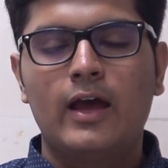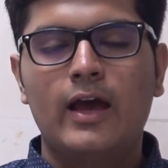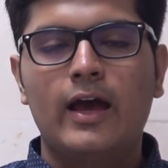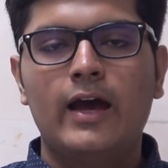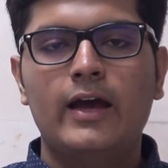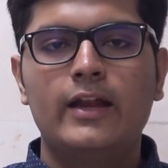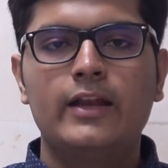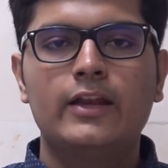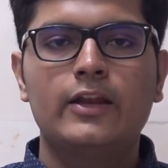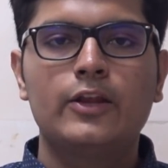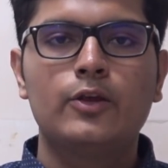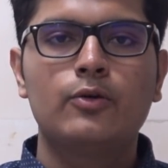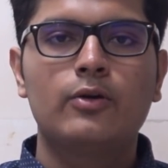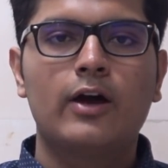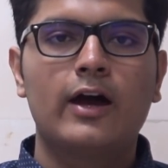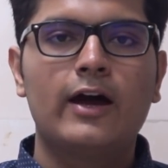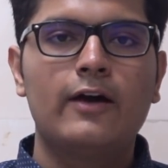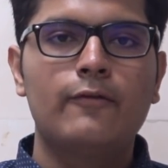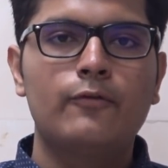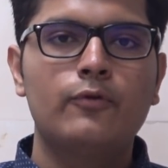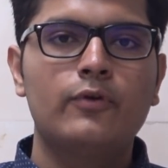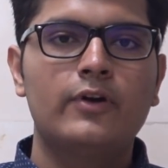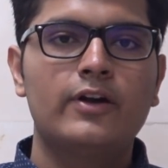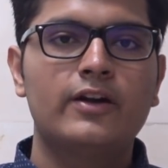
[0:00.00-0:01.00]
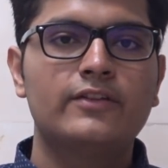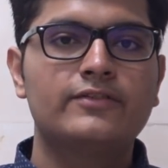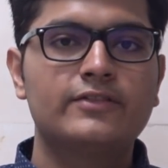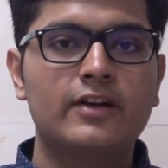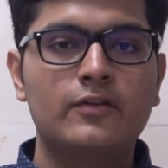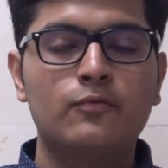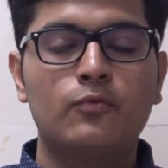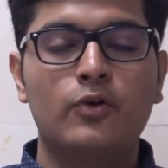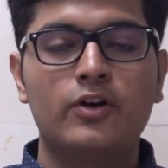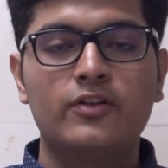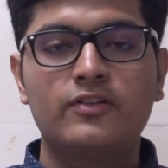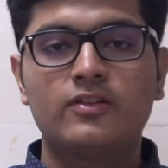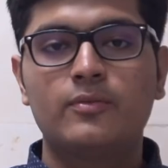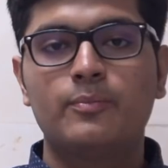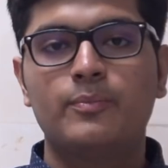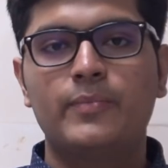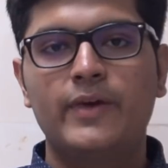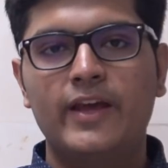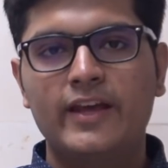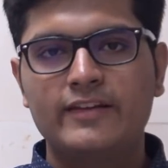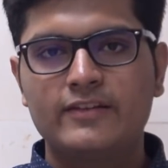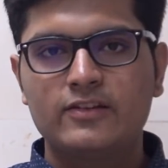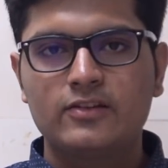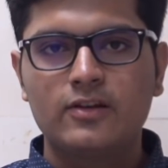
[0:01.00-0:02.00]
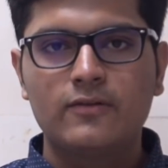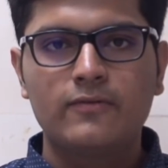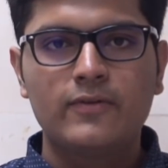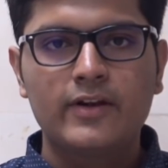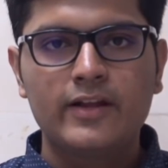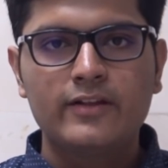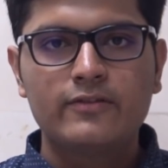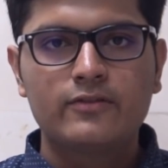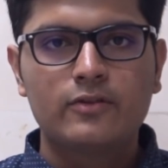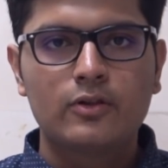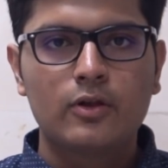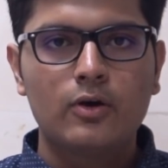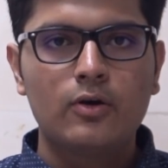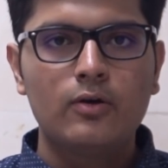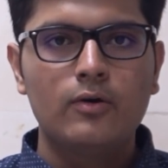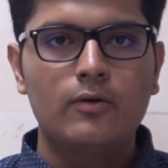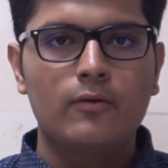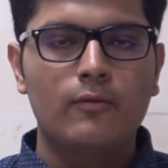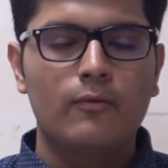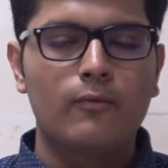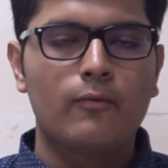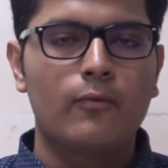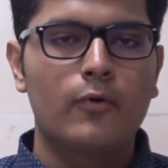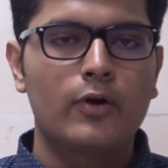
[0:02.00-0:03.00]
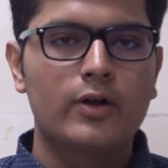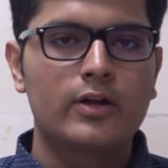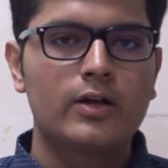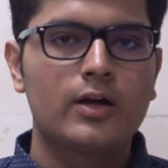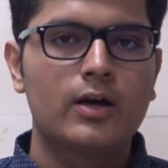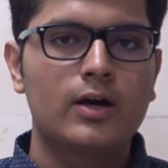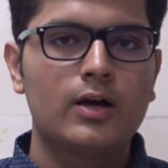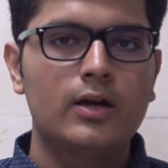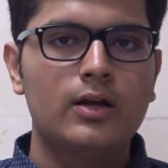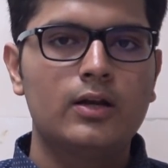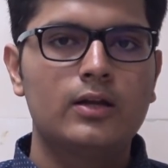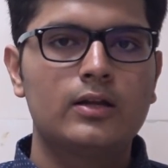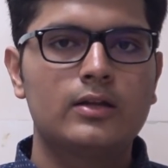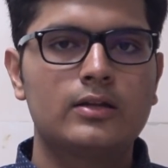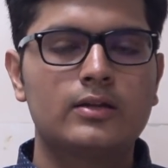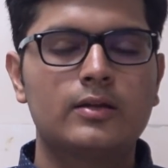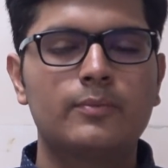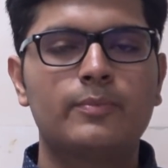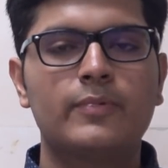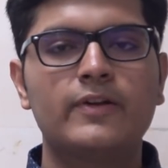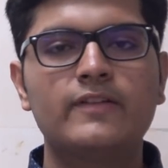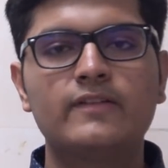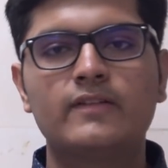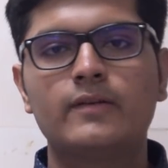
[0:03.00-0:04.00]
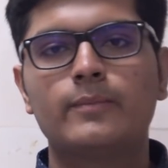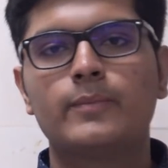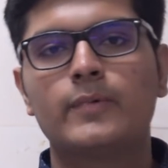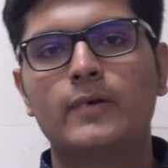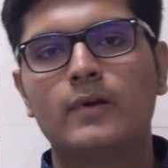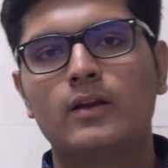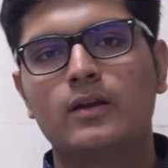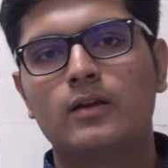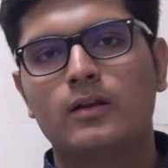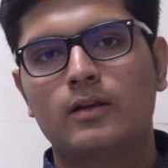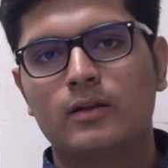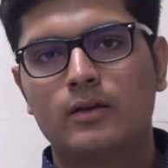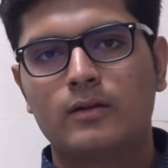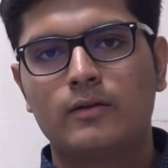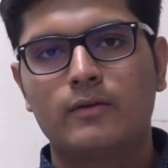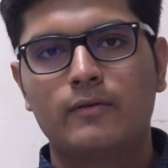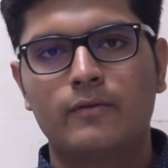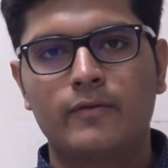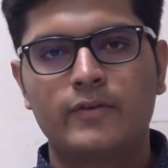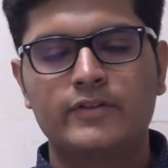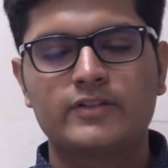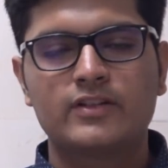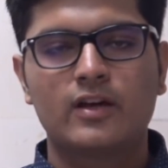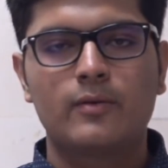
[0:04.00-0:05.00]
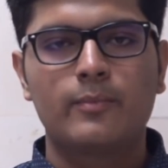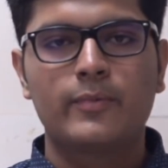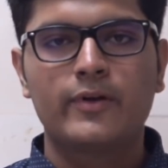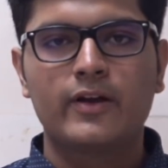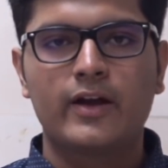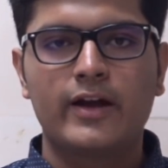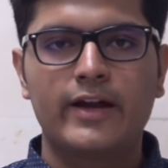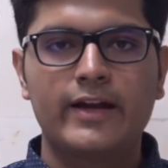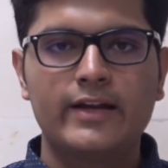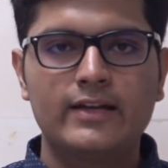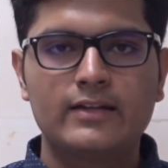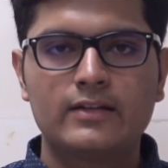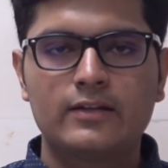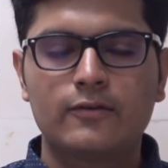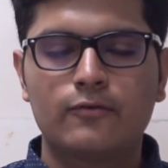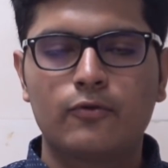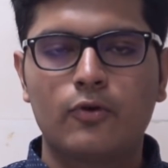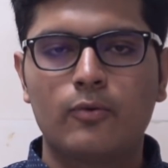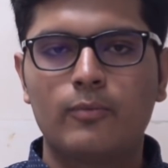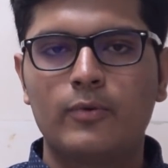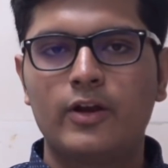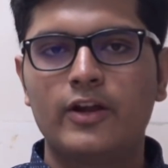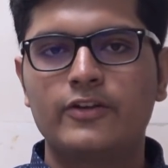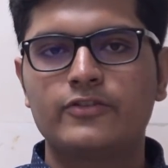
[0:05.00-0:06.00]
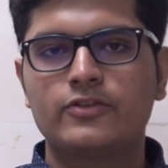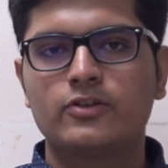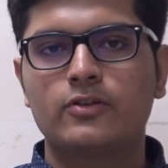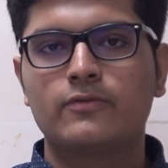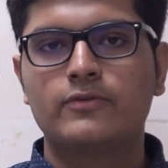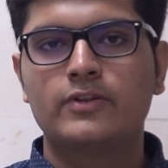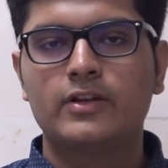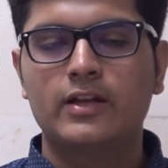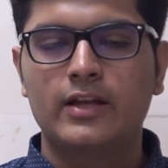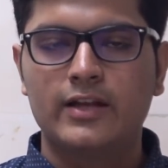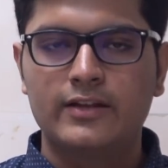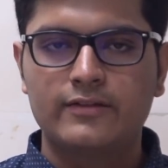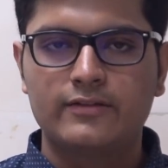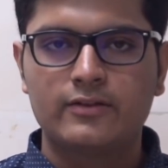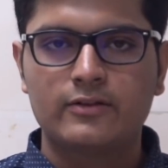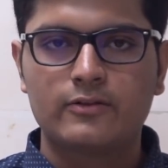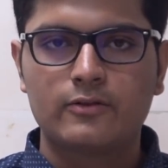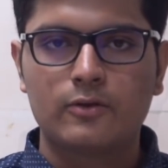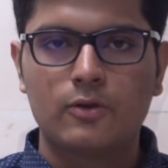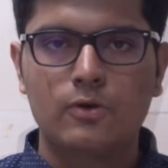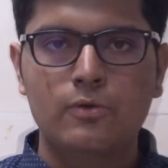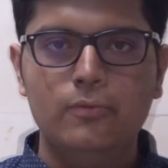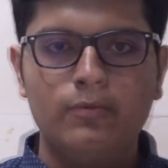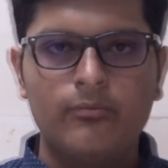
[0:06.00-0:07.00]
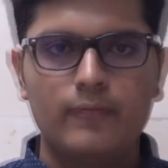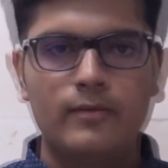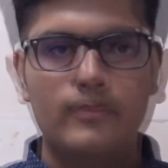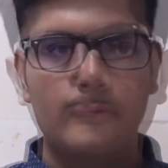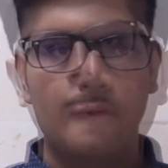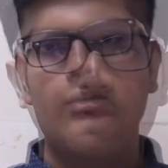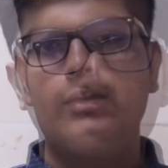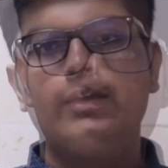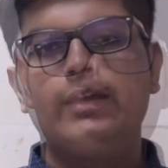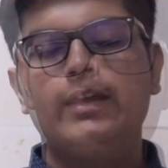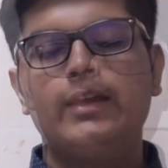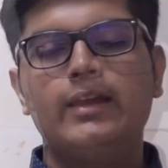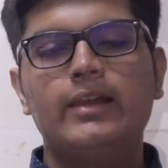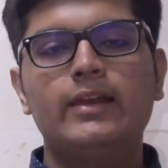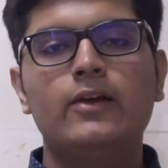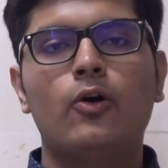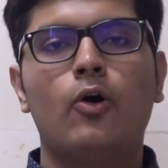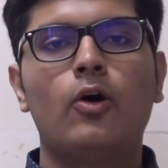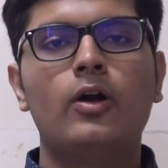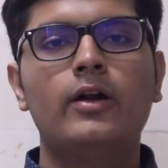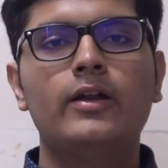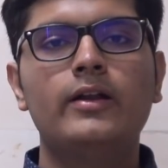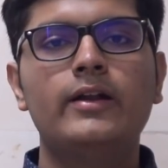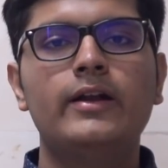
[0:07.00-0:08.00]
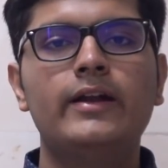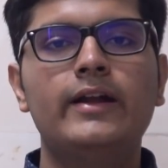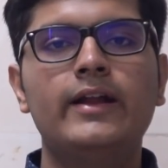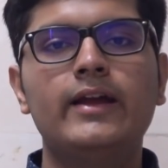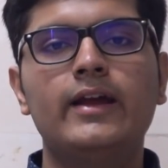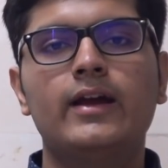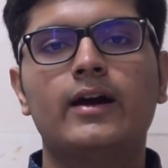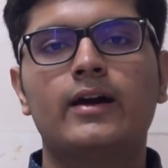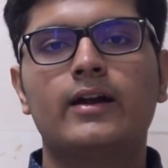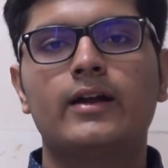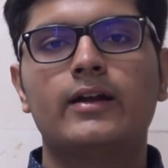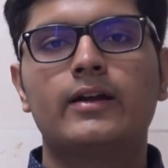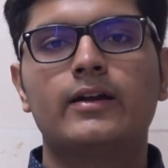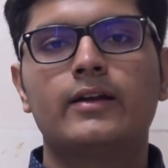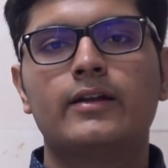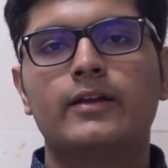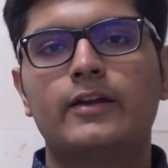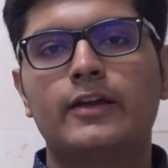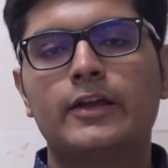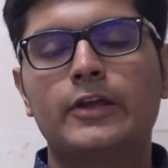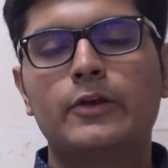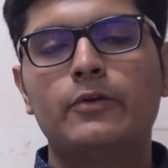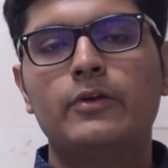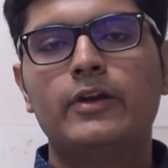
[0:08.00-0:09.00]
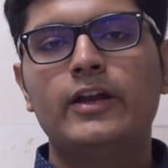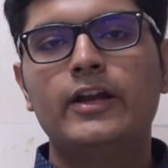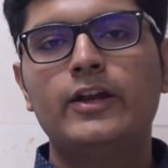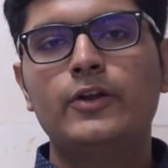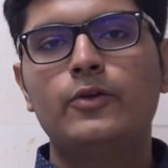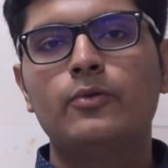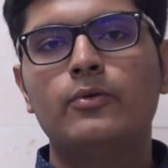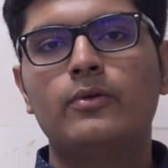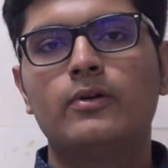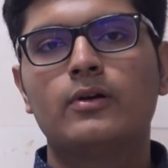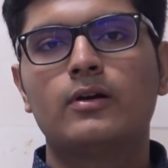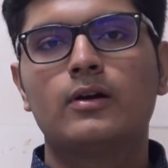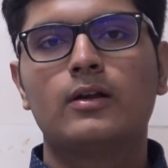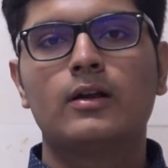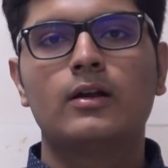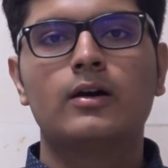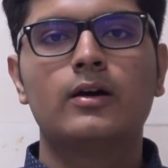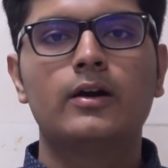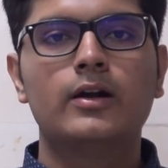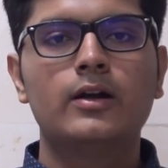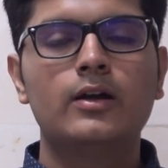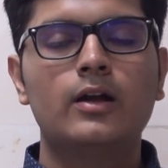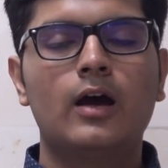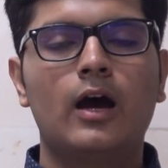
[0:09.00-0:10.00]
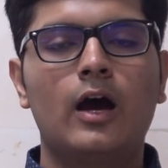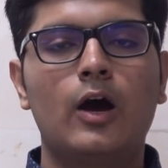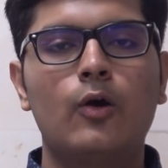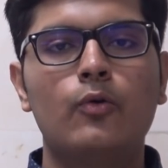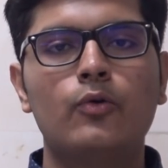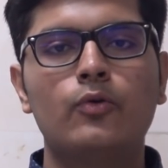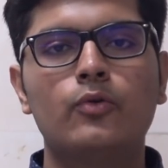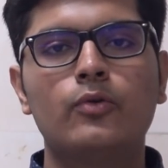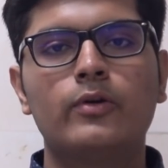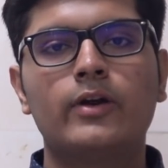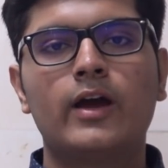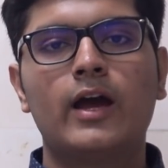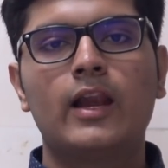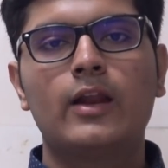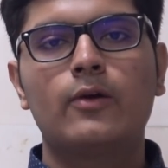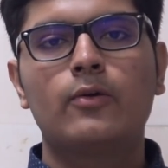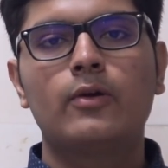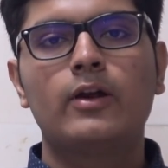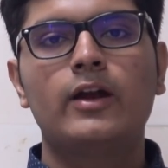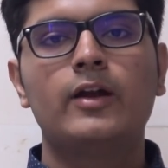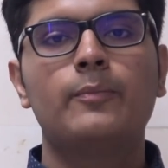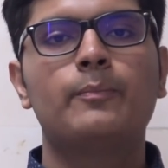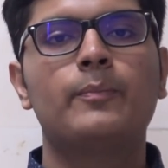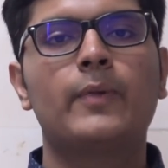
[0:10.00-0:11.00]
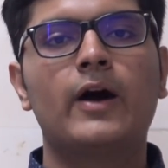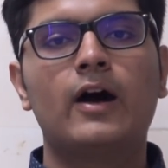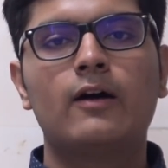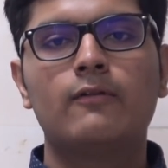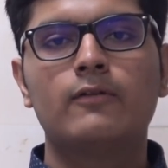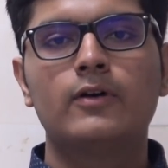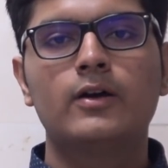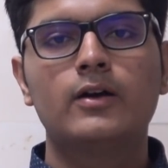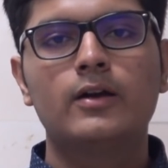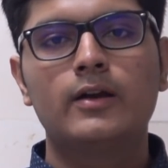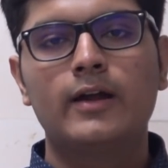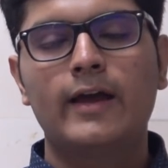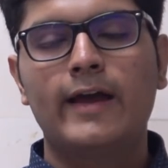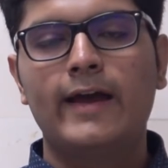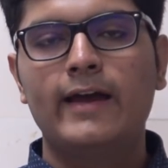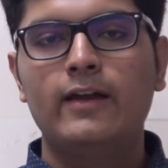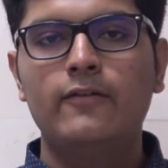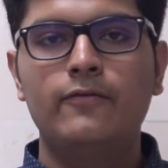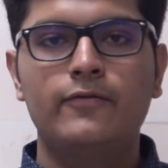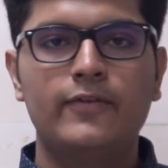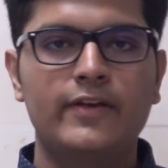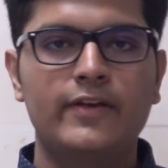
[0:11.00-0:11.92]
And you have to understand what is the basis of Lenz law, what are the principles which are behind the formulation of the Lenz's law. In alternating current, you need to learn how to calculate power and